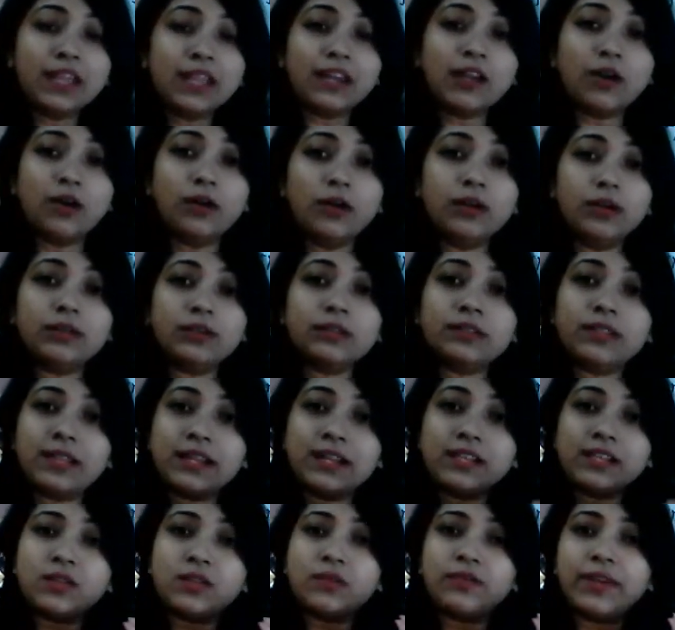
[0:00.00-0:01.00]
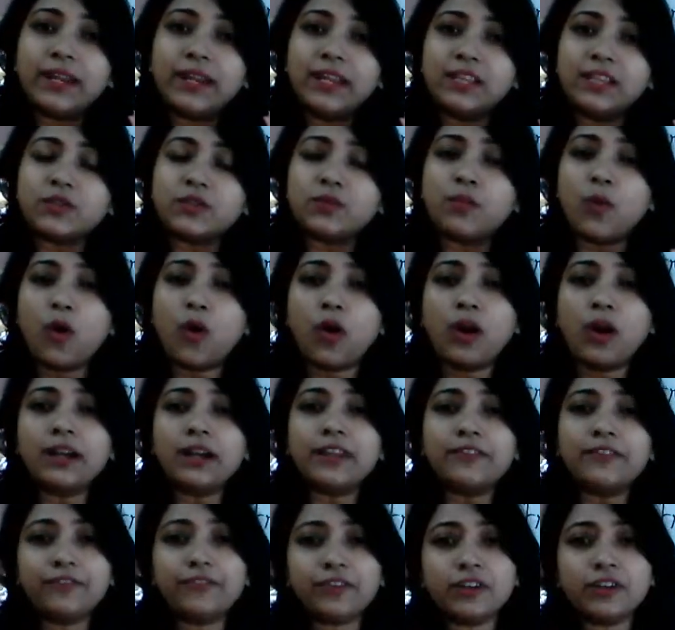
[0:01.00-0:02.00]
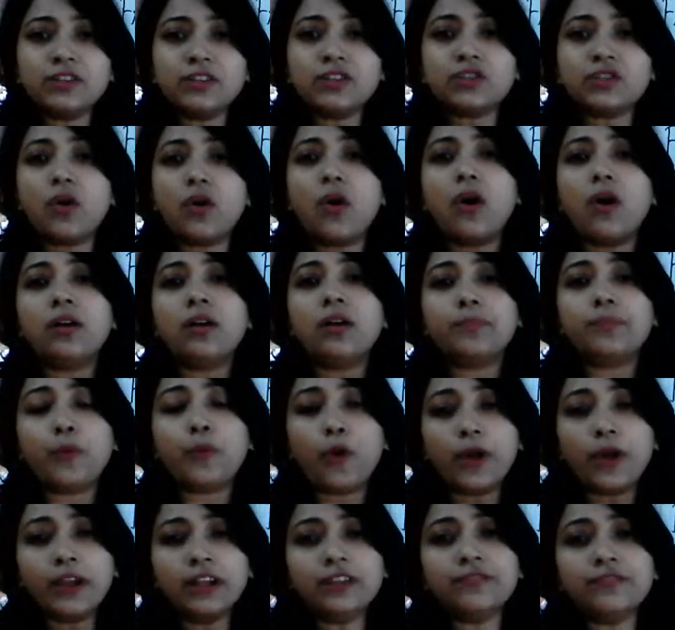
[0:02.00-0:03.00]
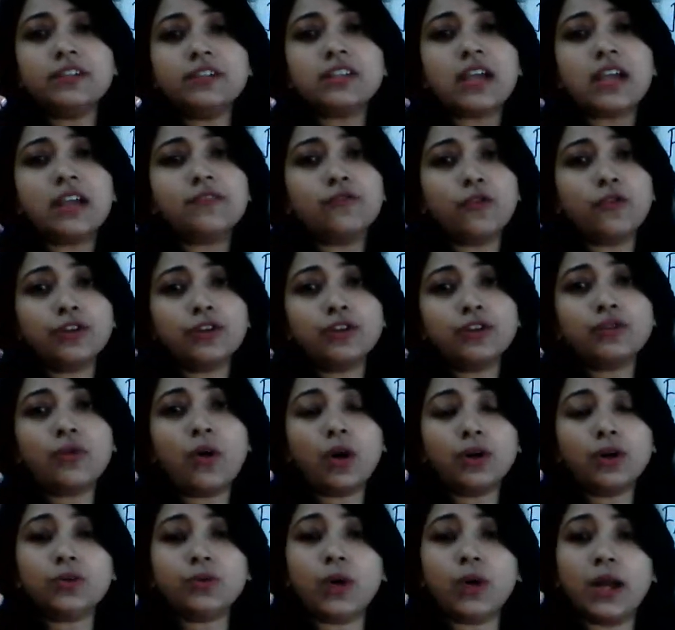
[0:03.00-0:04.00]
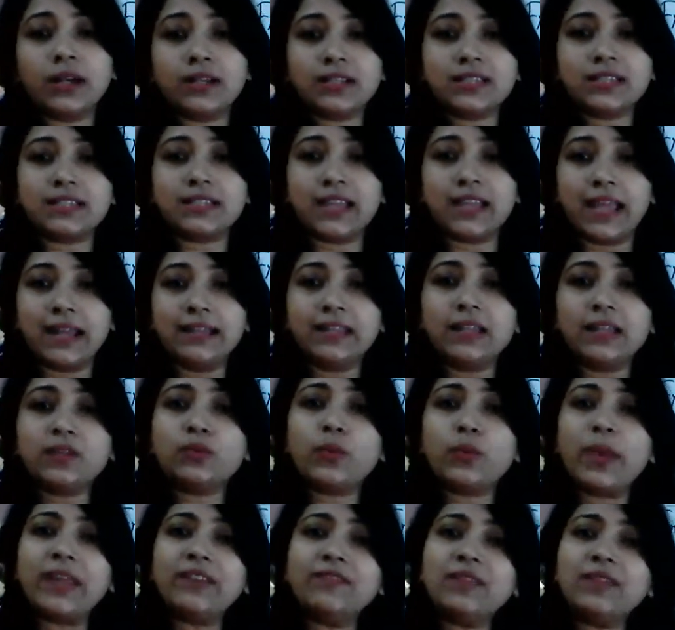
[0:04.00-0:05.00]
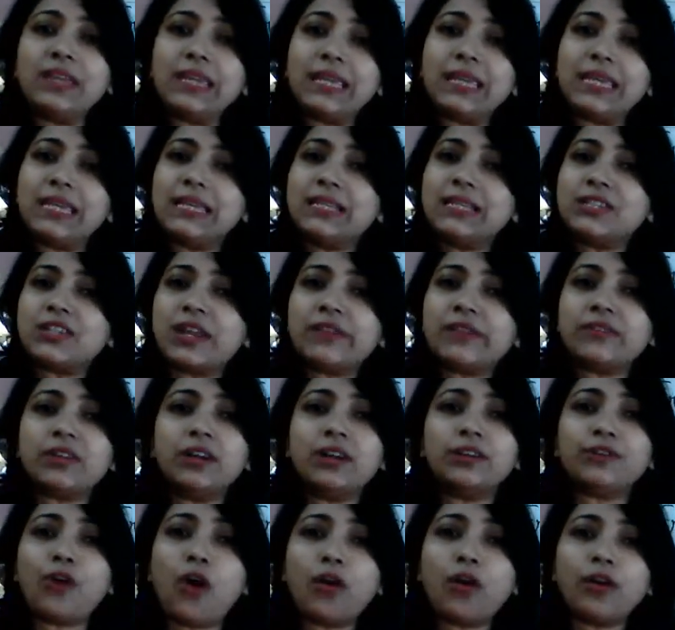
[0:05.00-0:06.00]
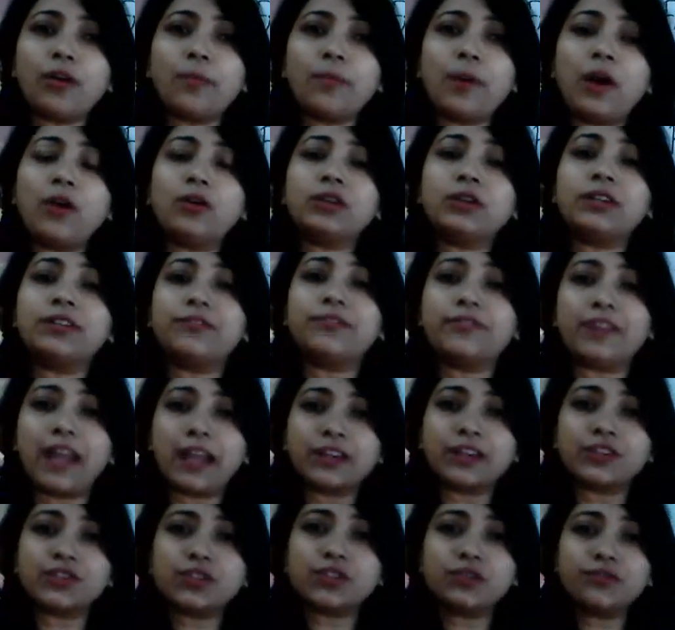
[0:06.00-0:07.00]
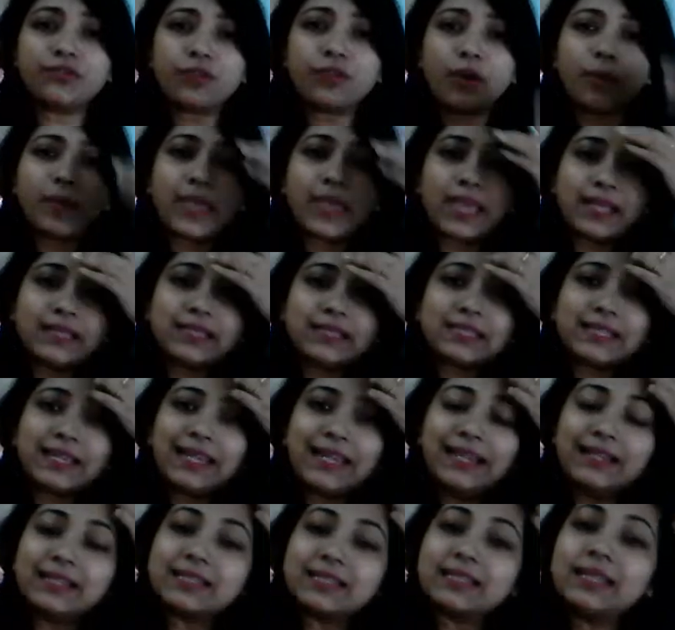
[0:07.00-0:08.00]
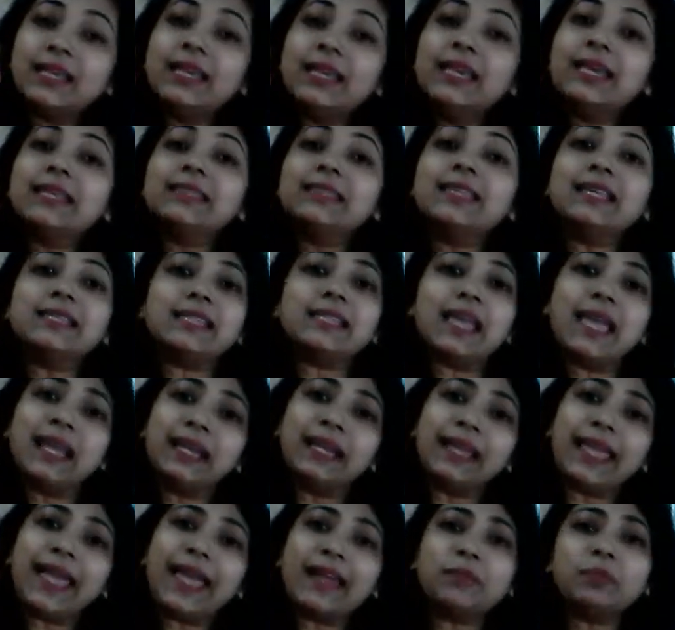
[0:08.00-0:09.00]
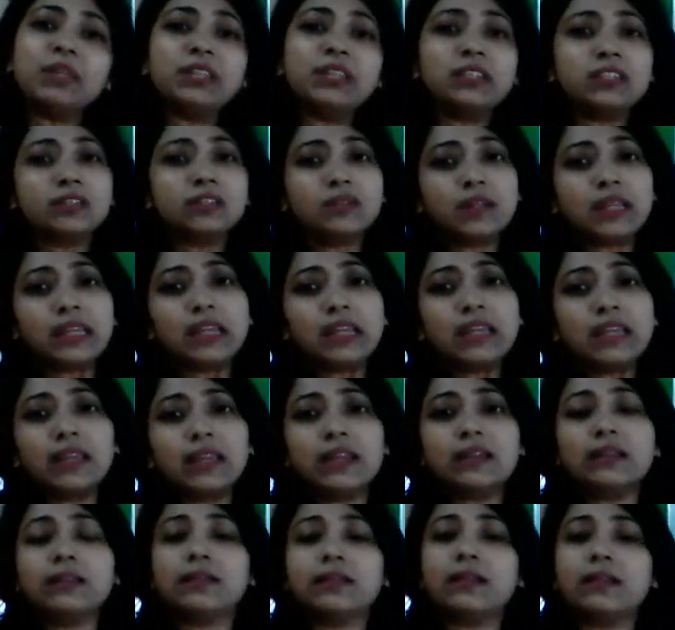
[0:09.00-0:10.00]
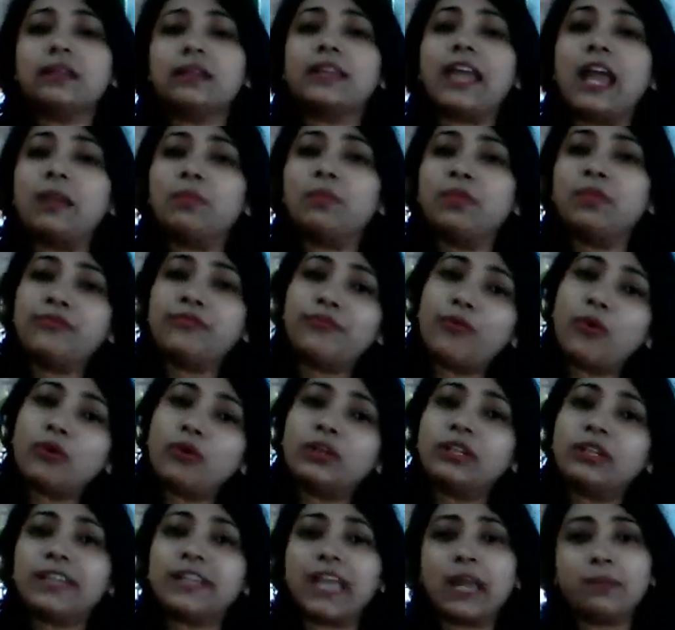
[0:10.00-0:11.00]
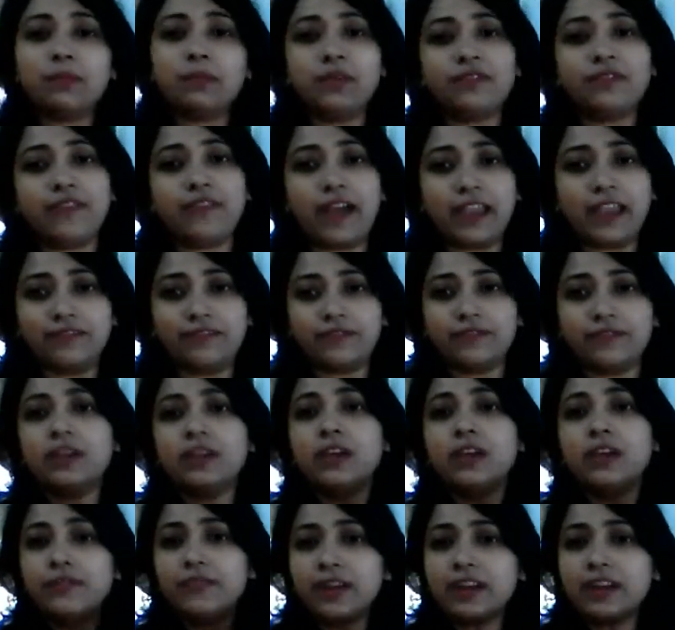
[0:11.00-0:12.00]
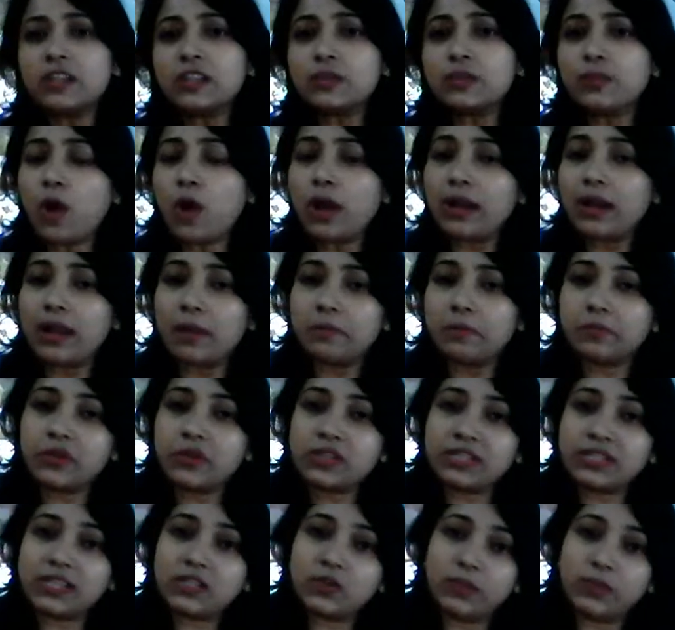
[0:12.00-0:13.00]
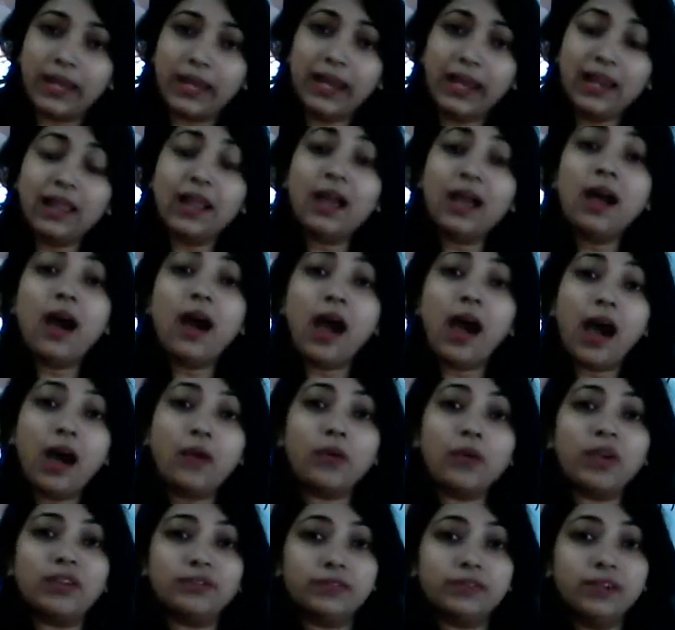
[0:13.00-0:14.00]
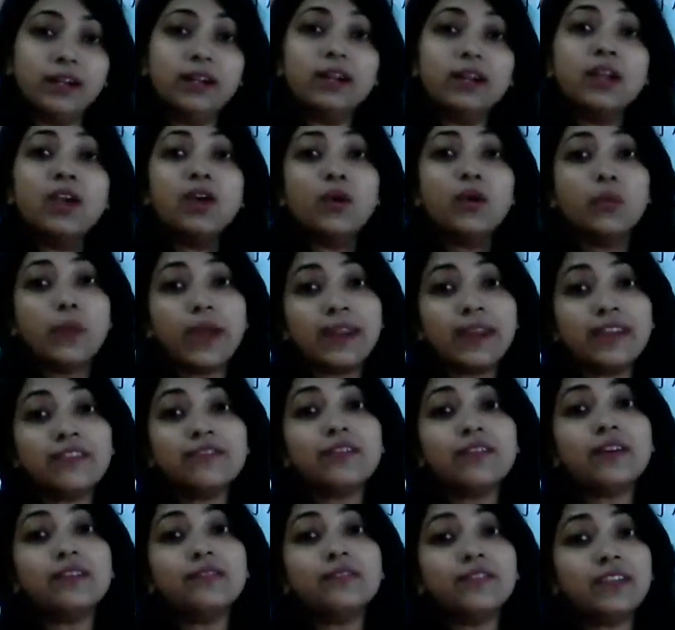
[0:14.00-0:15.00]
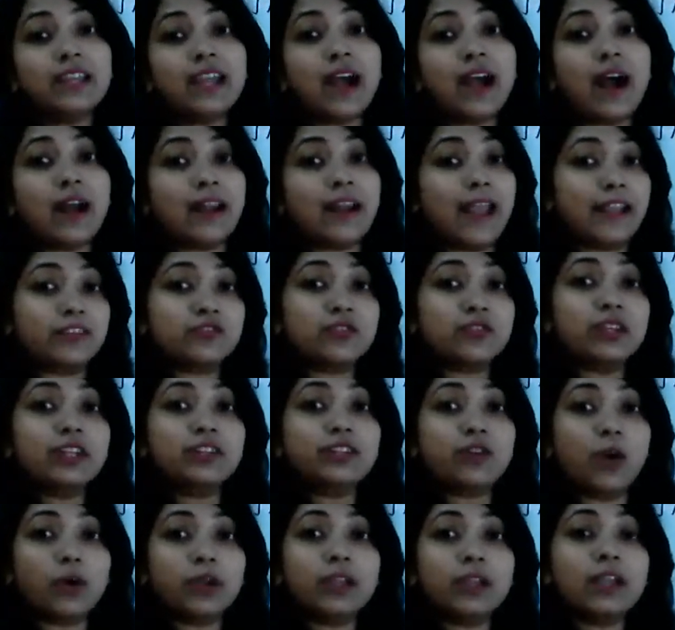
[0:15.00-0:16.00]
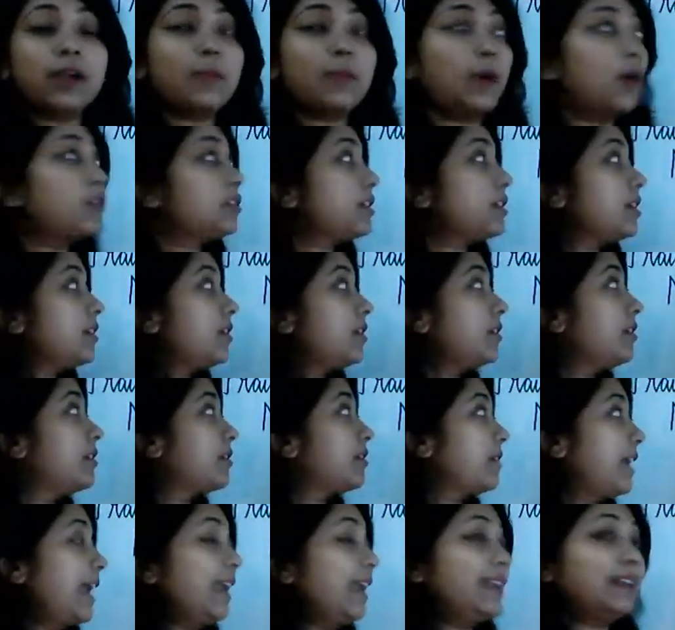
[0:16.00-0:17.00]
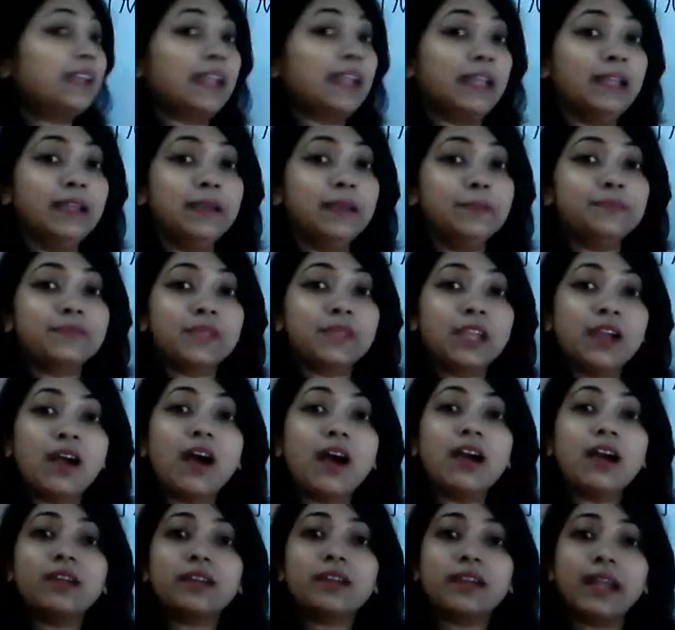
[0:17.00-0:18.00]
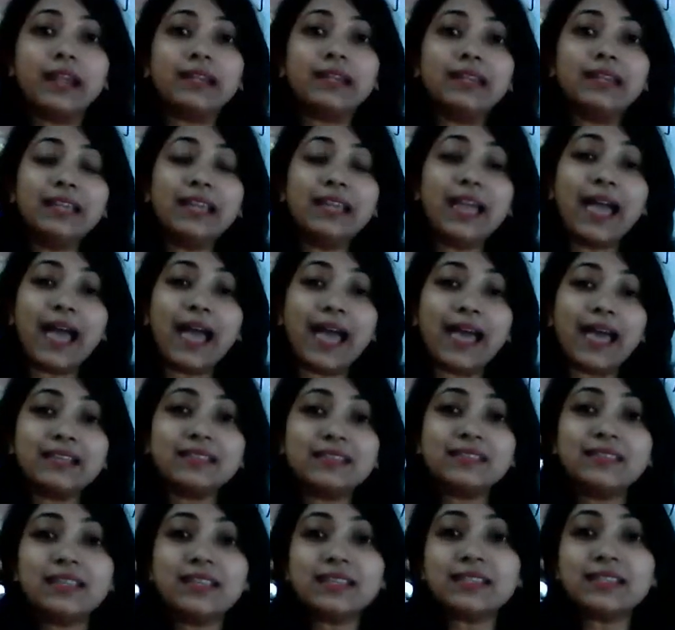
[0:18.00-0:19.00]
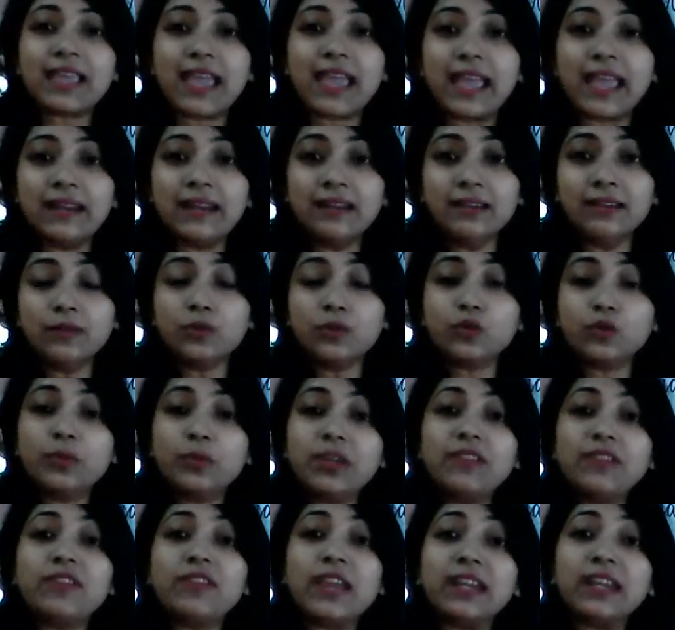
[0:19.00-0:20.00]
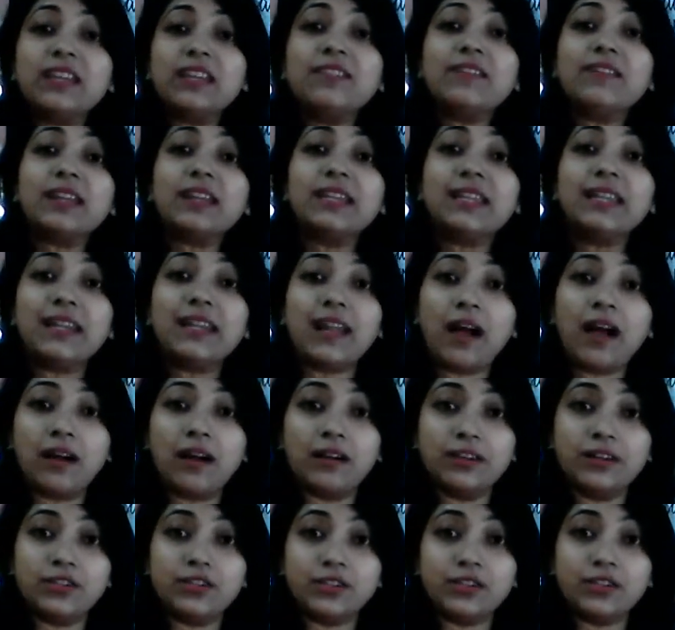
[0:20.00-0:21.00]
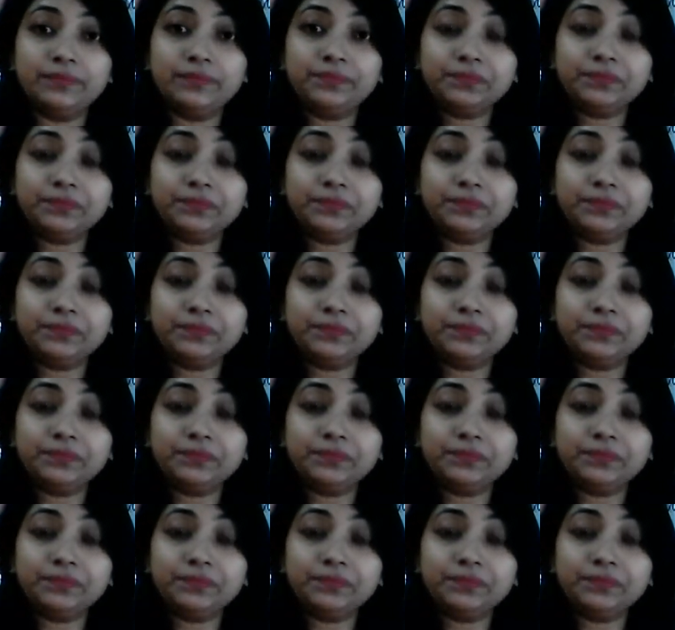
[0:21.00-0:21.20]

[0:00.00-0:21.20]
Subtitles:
Now, there is a very small difference or point which I want you all to understand, that when we in general talk about diffraction from n slits, this n can be 3, it can be 4, it can be 5. Very small numbers as well. However, whenever we are actually talking about a grating has this n to be very, very large.